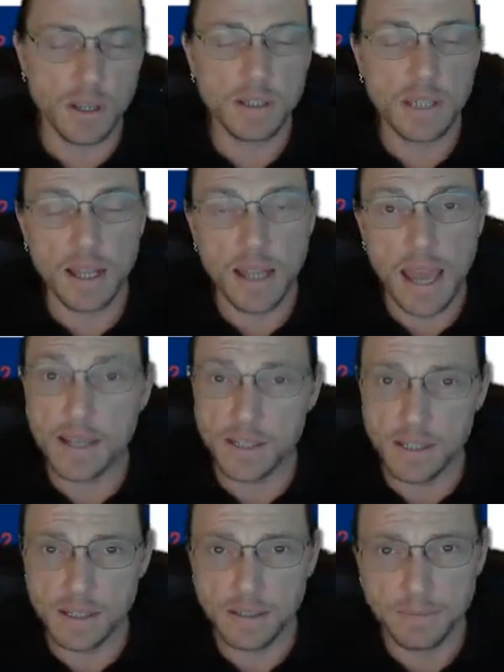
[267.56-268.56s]

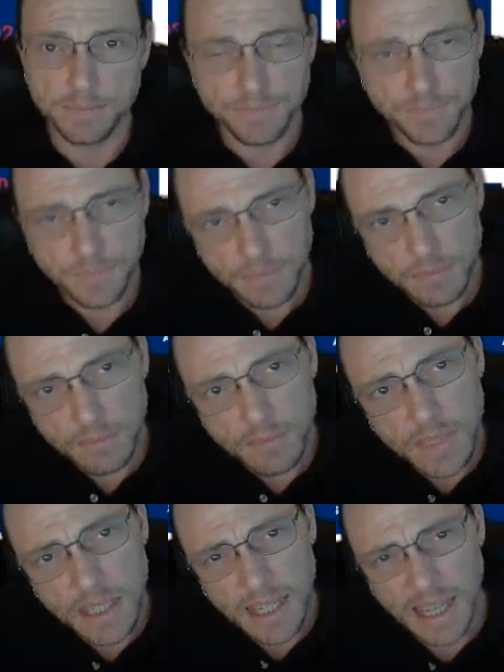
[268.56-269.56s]
Tallahassee.
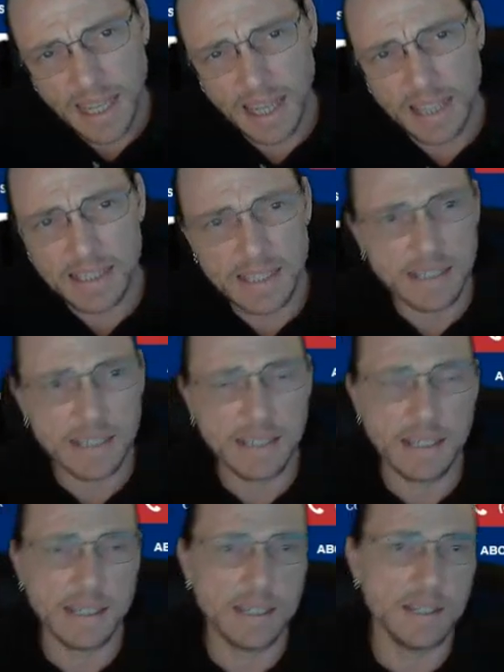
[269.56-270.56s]
And he
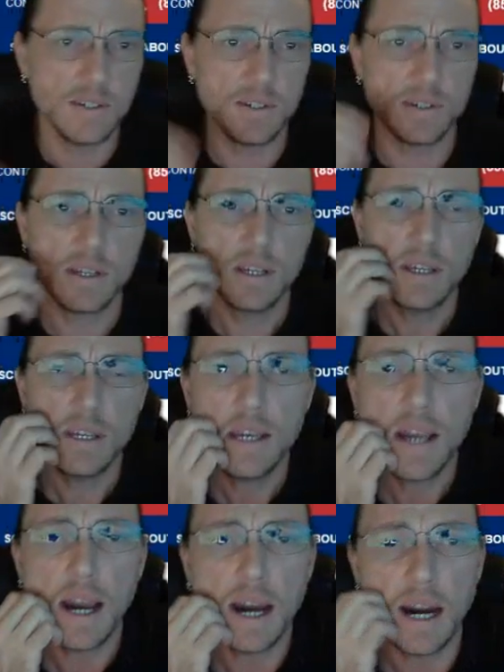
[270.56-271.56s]
is
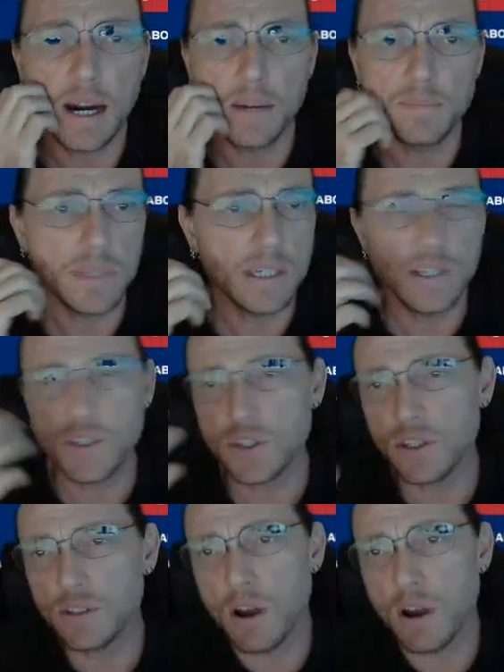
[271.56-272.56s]
he's
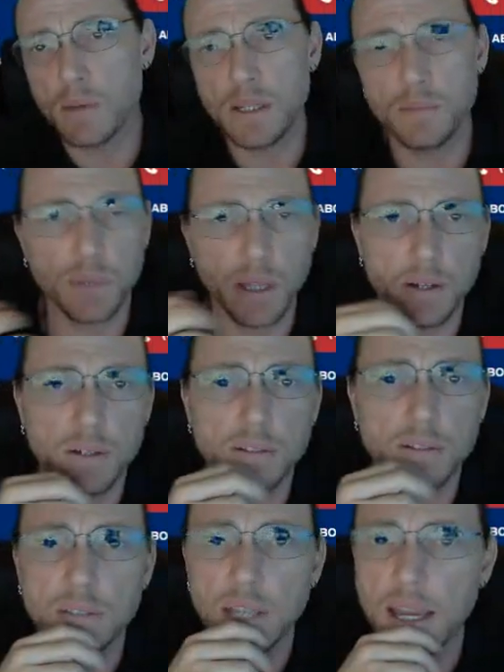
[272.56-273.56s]
the dominant player.
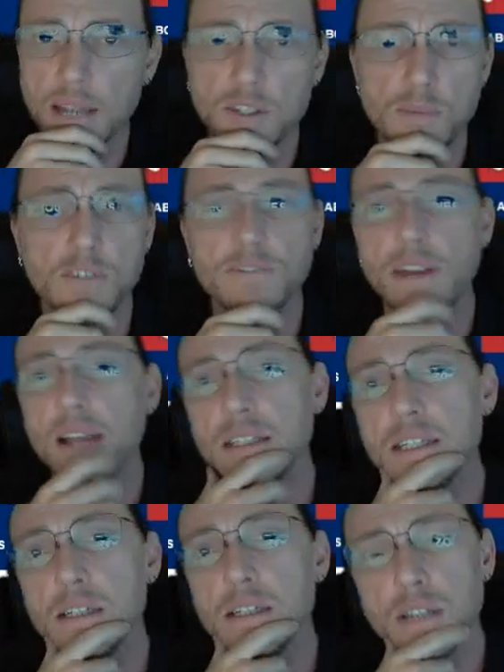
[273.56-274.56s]
As a matter of
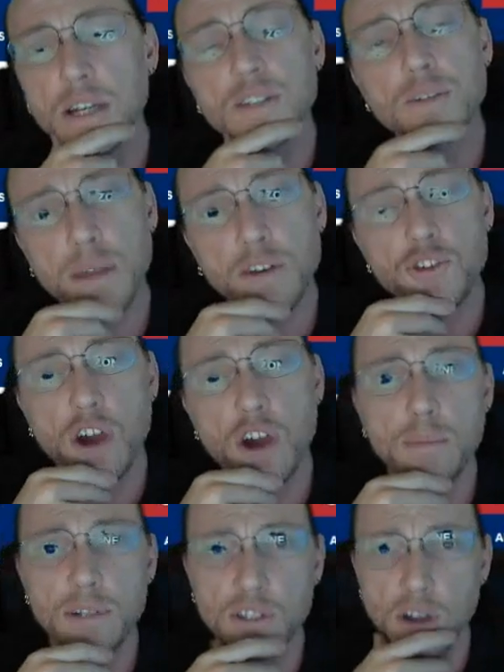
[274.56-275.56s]
fact, he does a better
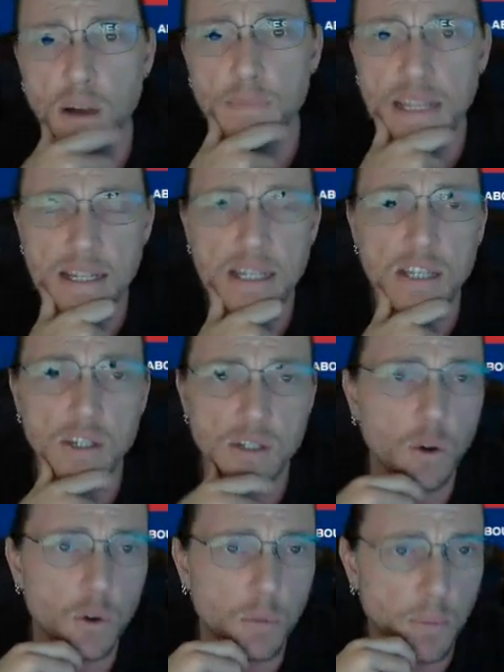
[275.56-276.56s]
job at dominating his
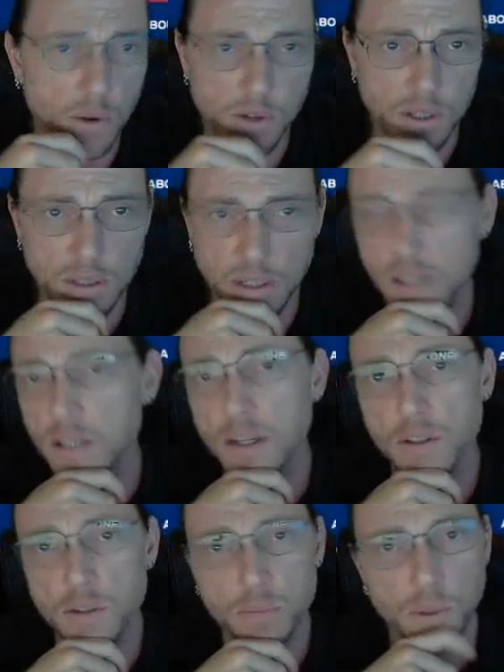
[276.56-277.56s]
local market than any
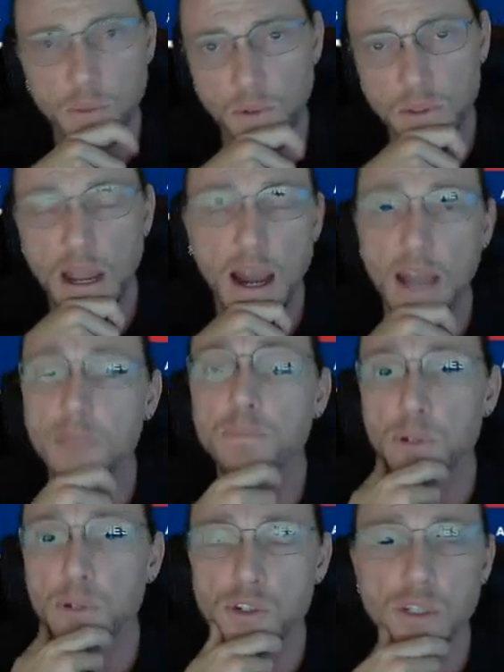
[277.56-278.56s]
other broker that I
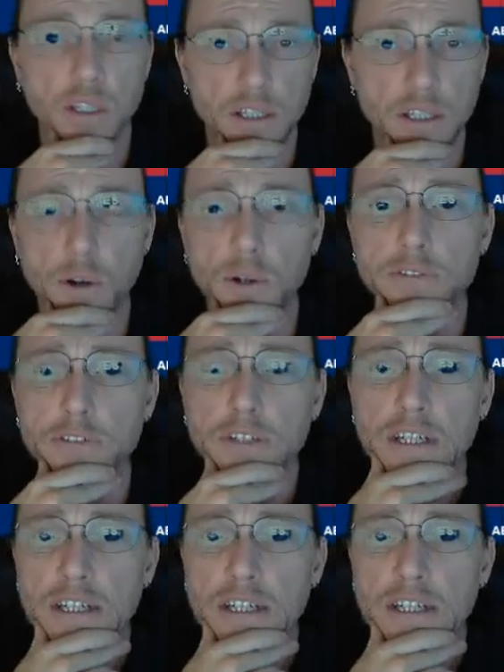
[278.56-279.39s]
personally know of.